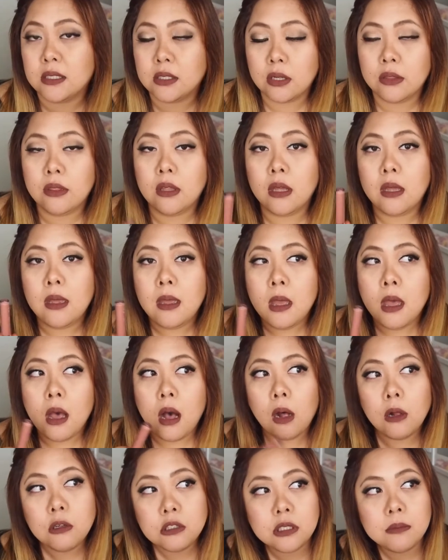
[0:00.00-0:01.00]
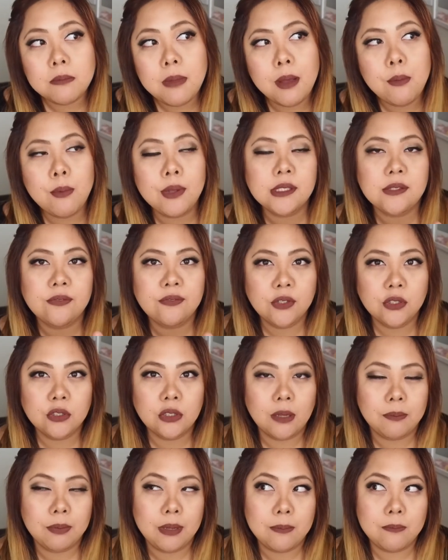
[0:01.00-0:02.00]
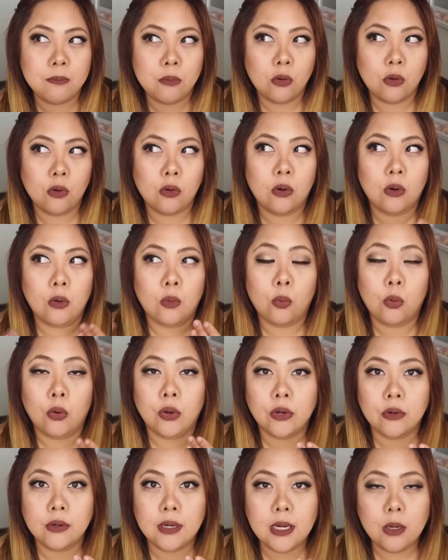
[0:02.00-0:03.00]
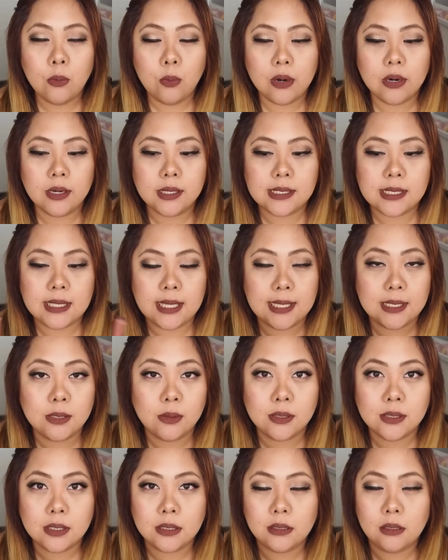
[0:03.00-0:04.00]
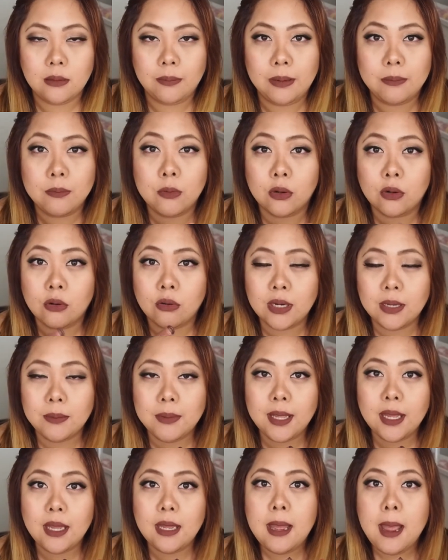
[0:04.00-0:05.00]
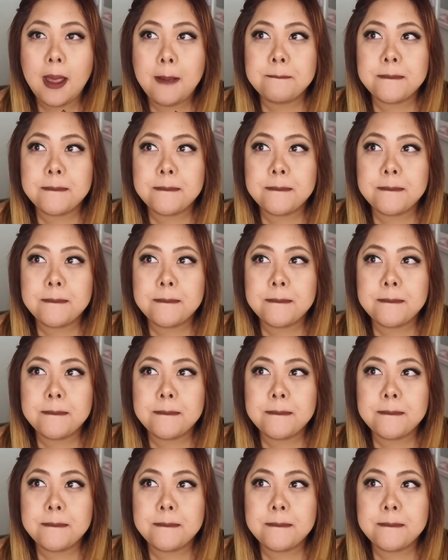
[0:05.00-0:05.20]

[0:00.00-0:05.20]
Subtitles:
So the ultra matte ones feel a bit more watery, whereas these ones are a little bit more creamier.